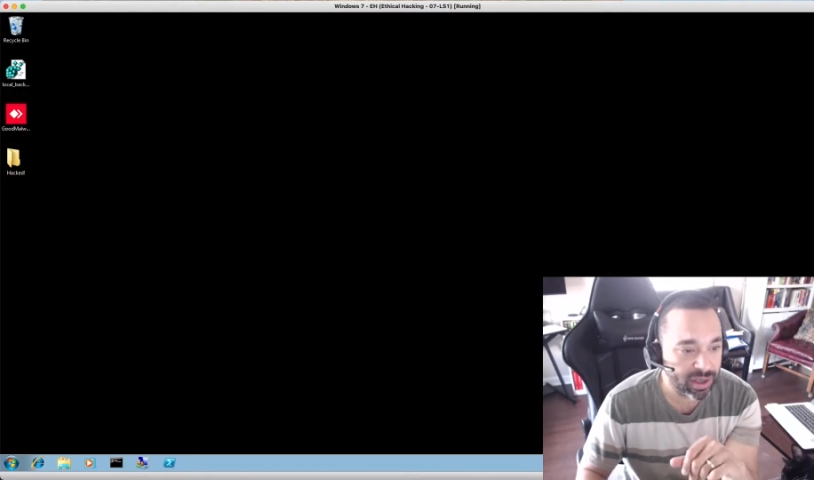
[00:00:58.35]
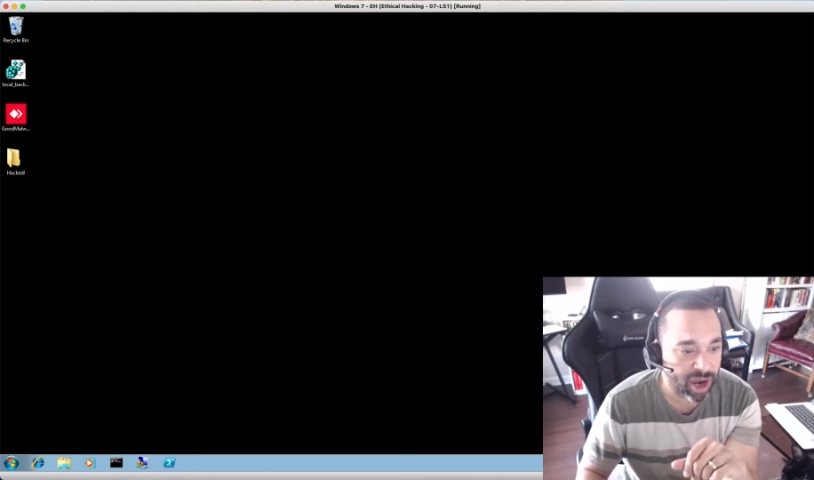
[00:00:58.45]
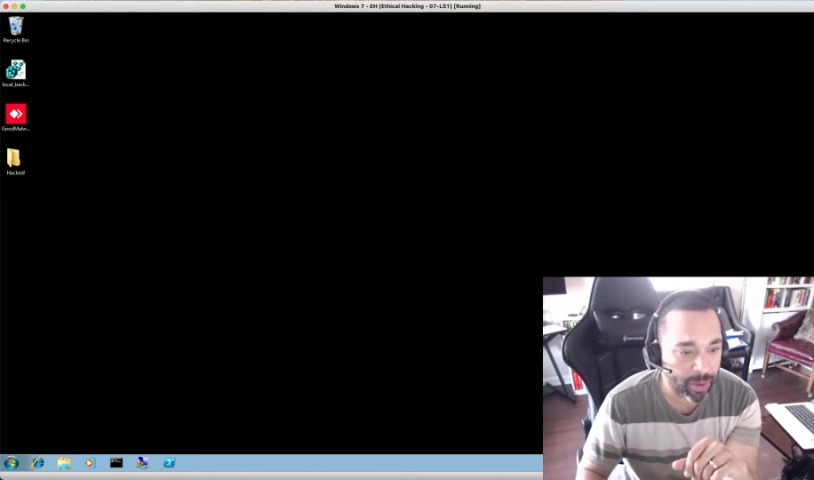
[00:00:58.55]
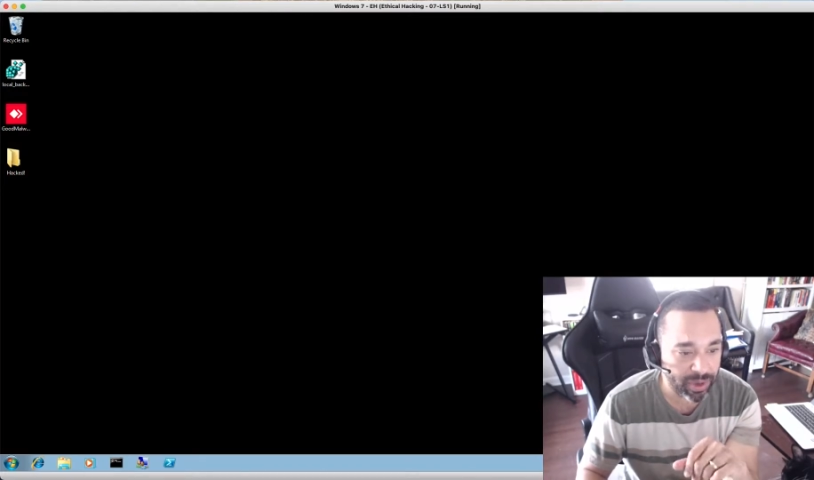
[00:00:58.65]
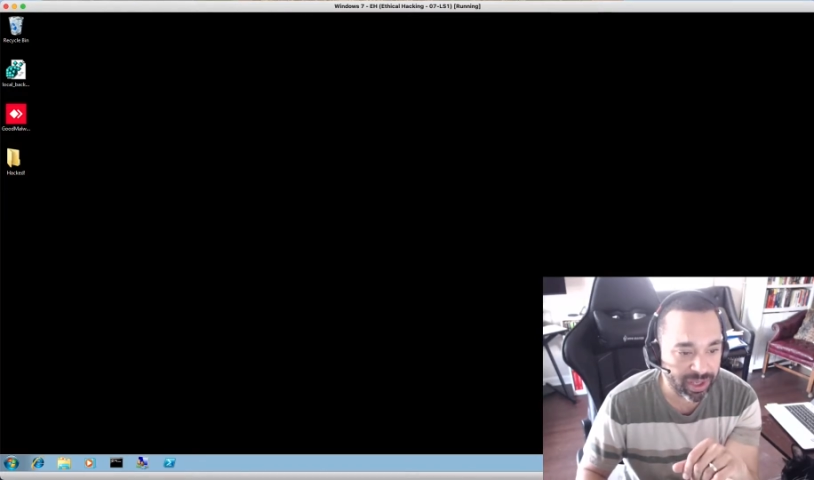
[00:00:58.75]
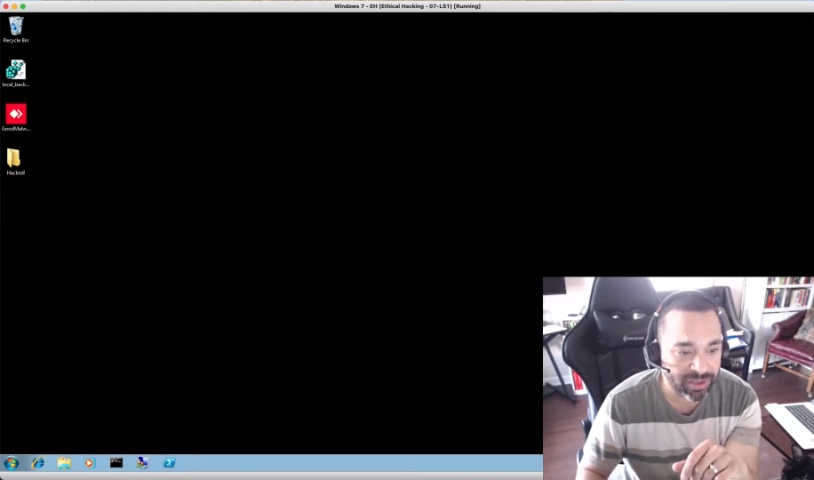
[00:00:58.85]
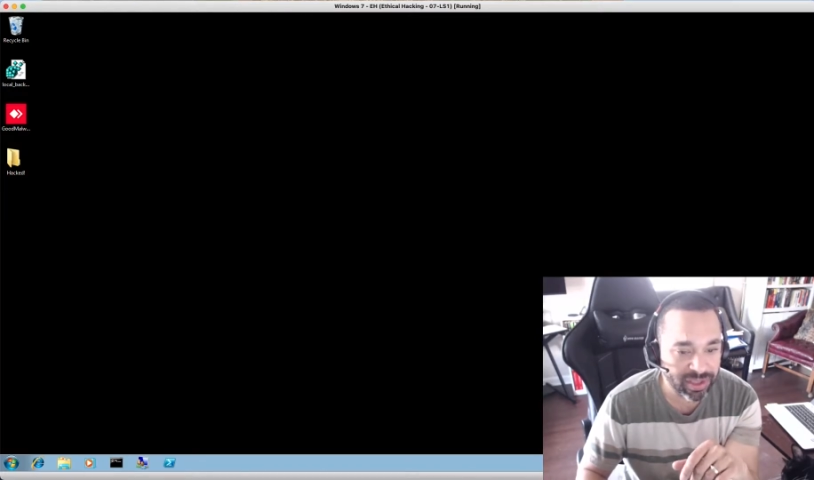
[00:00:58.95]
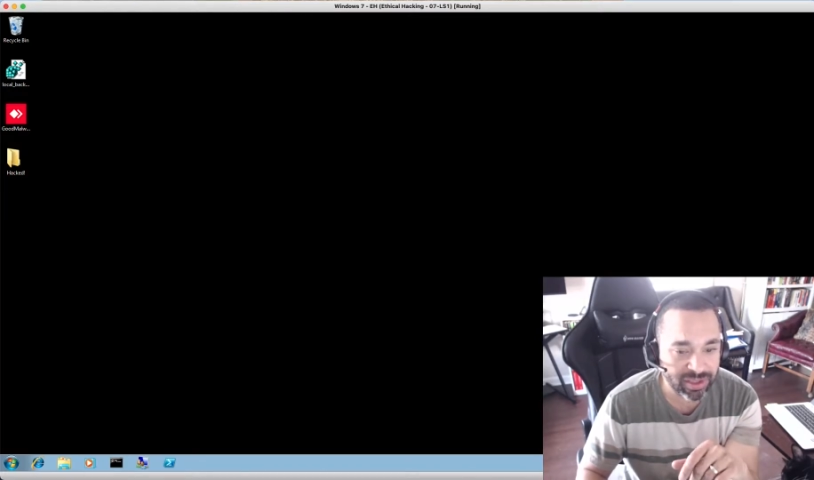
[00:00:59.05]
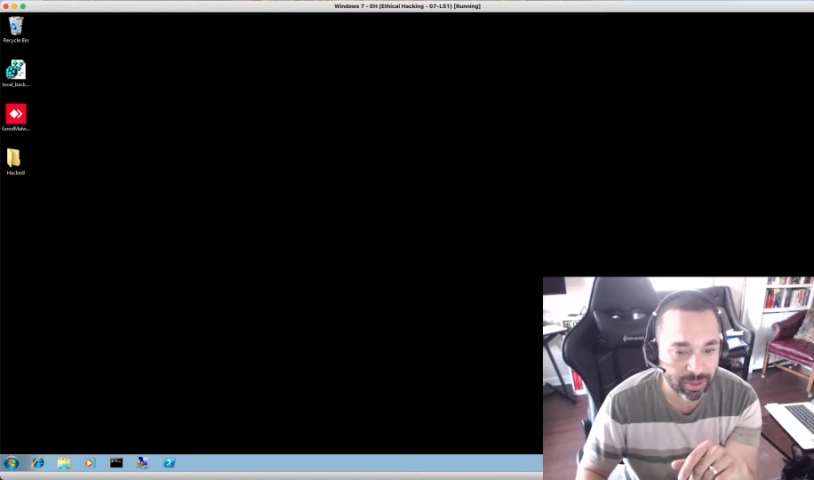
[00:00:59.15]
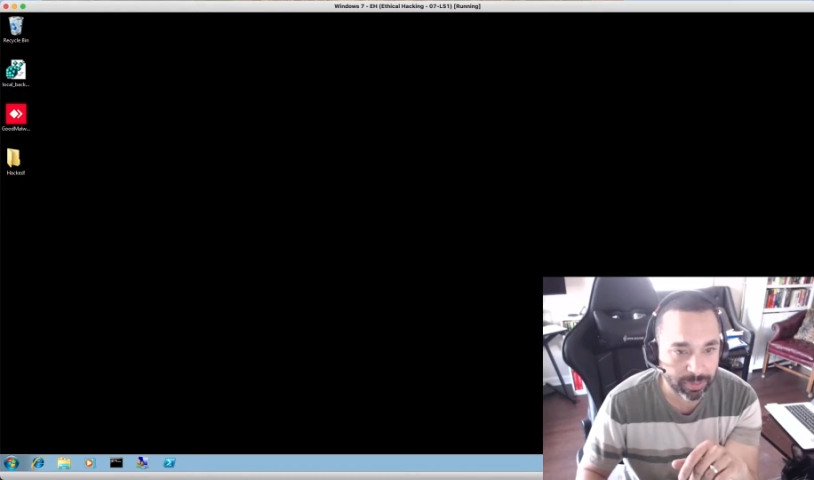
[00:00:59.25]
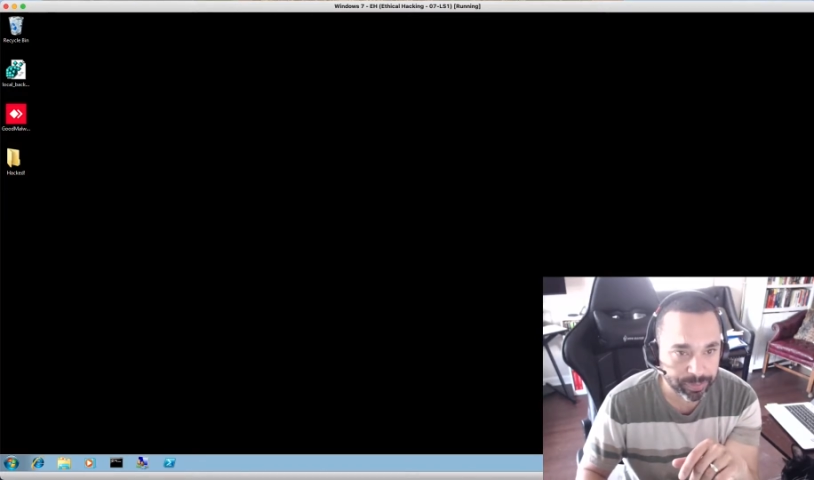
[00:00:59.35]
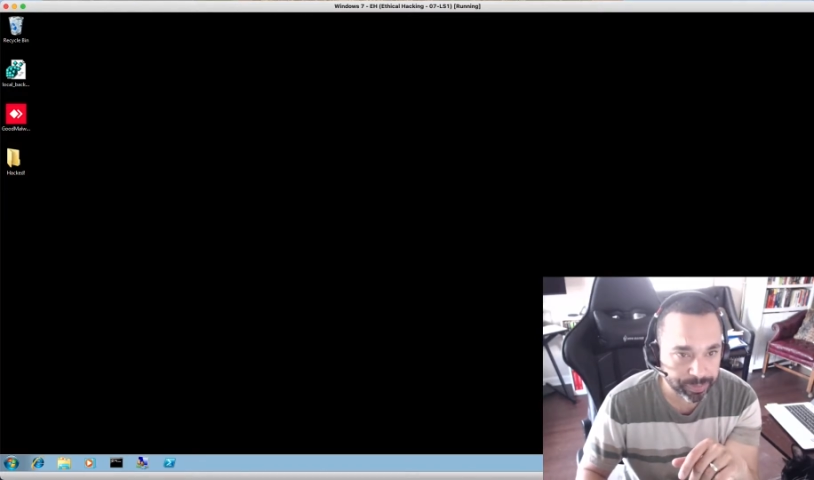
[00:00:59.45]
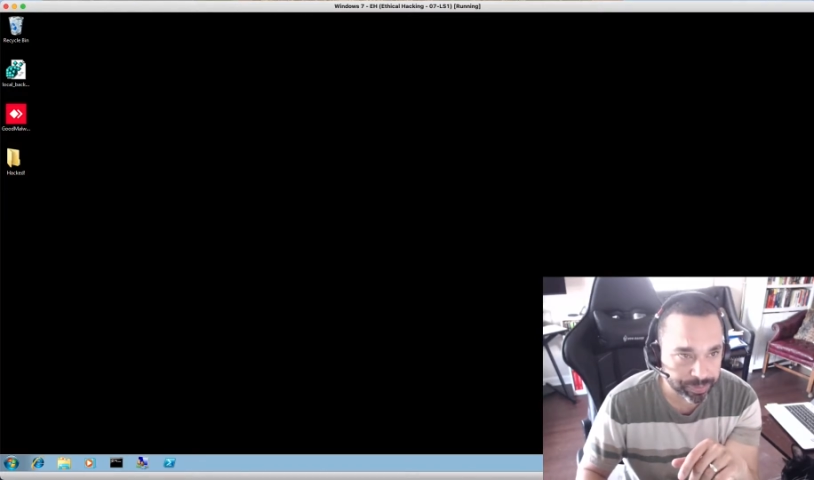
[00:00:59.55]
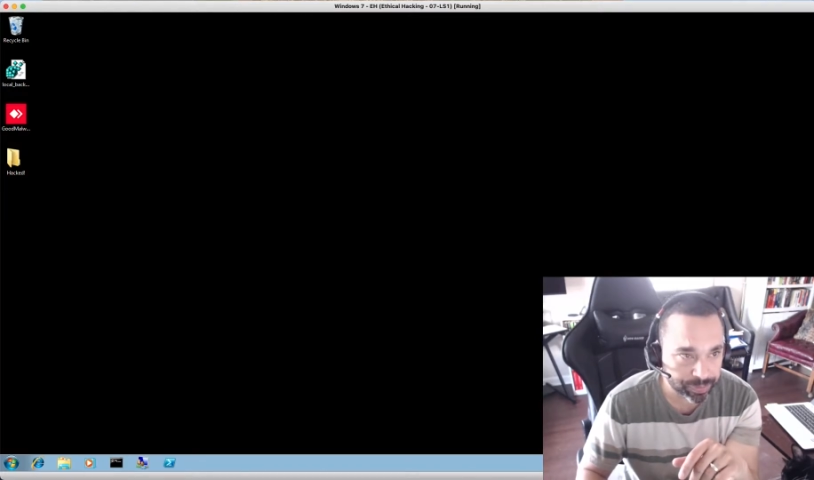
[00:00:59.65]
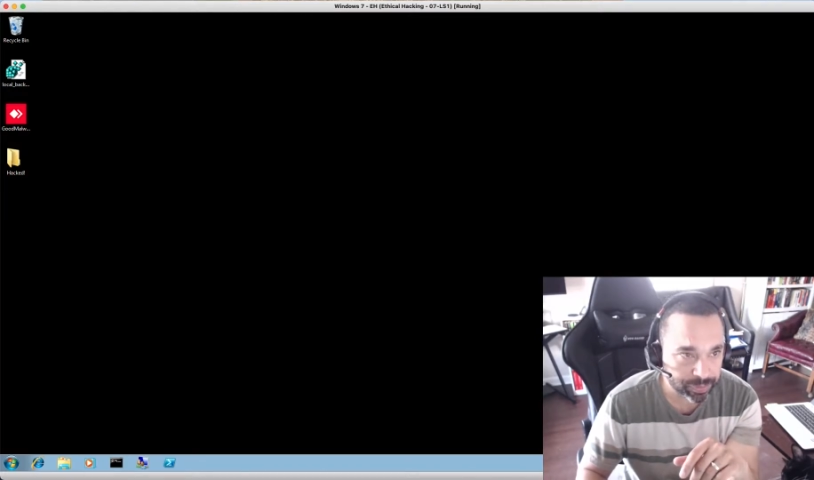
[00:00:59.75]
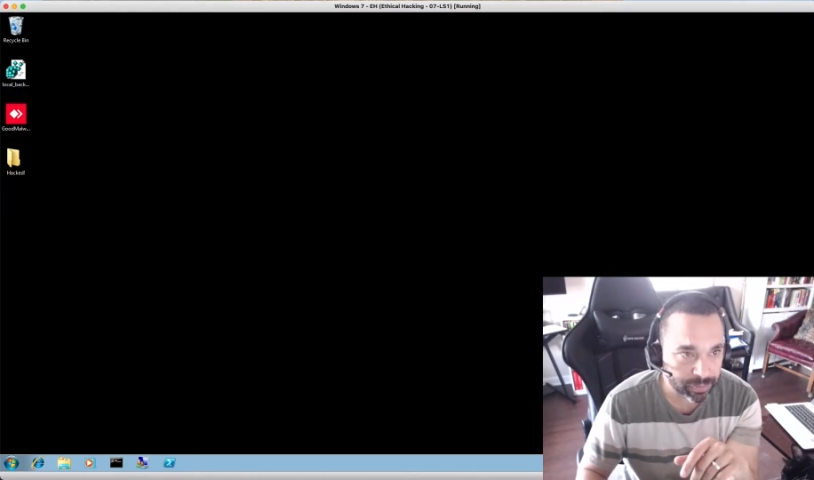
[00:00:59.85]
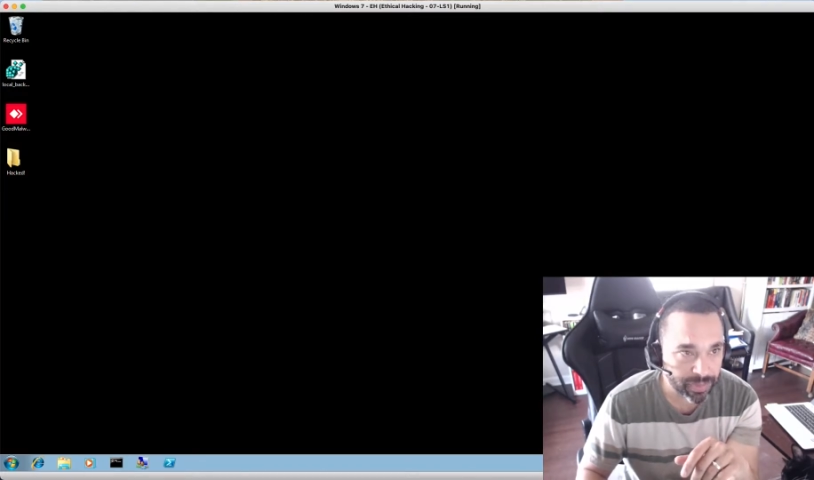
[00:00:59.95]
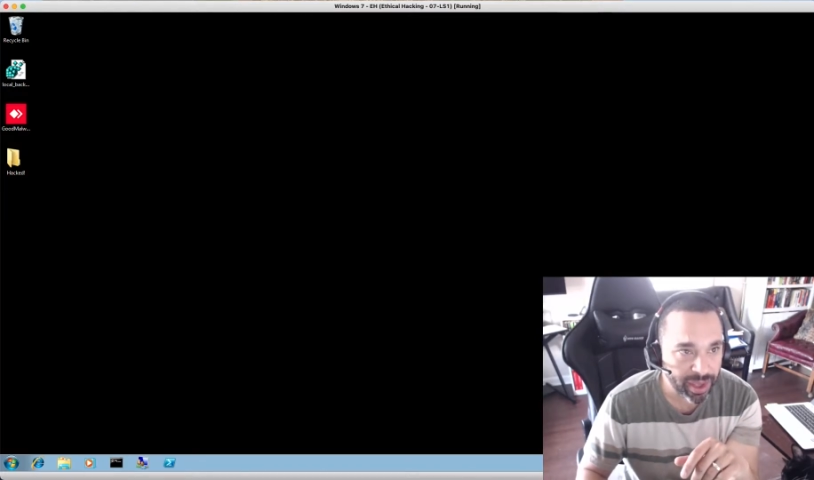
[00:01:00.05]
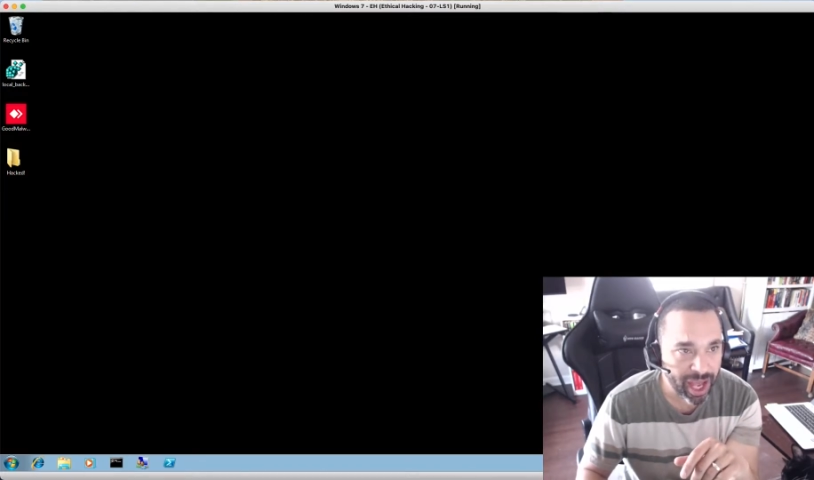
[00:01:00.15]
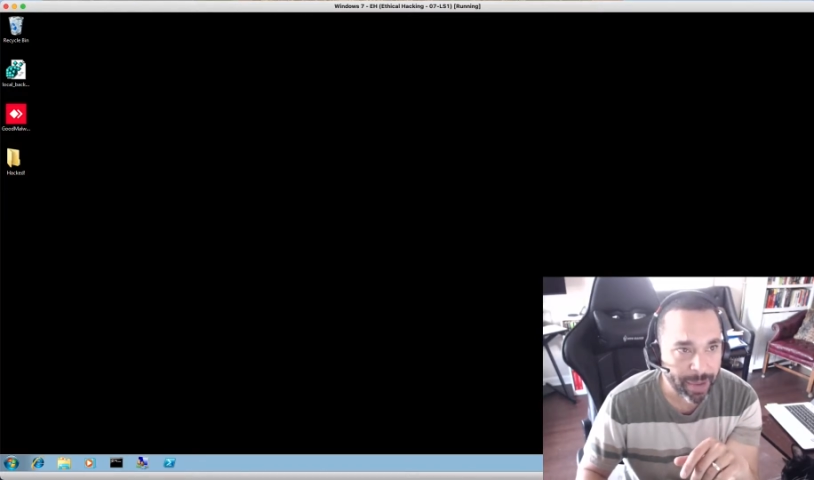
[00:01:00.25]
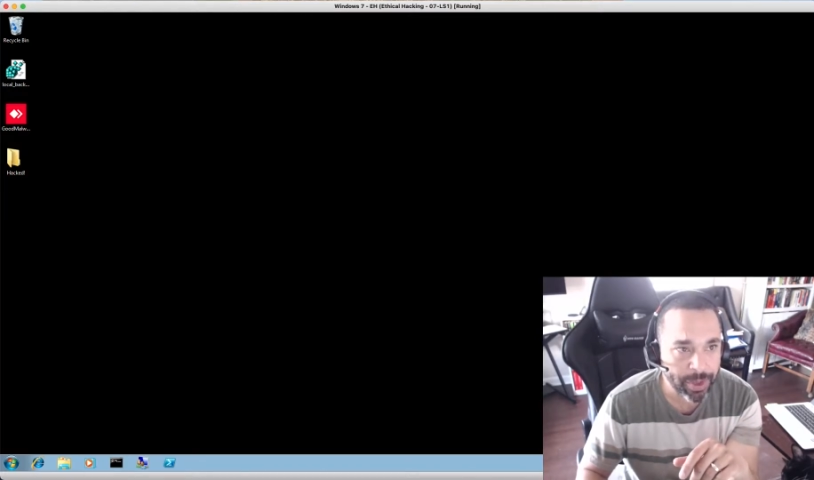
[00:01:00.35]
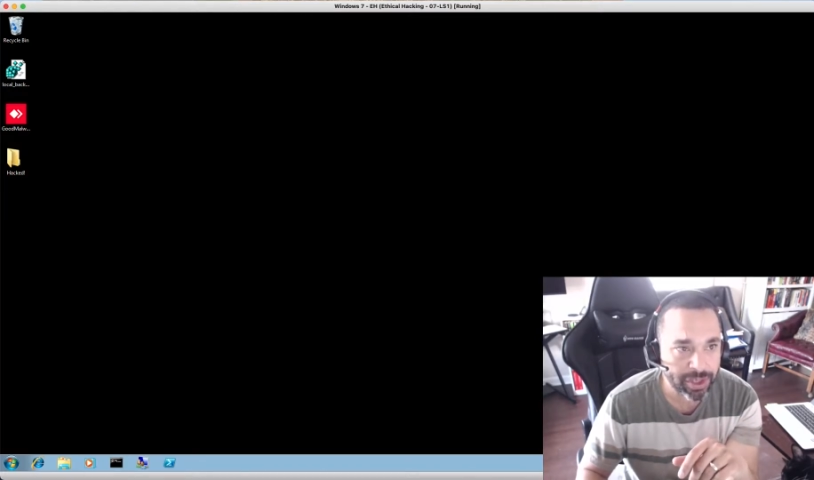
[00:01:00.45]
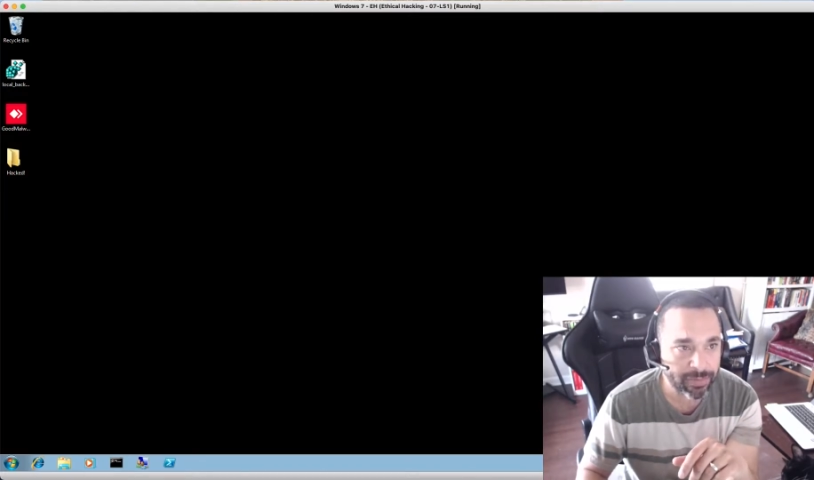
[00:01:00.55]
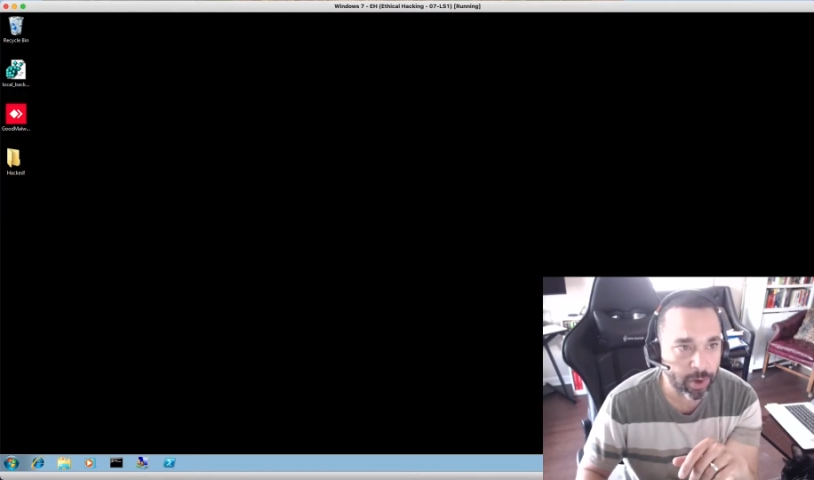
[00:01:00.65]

operating system. I'm using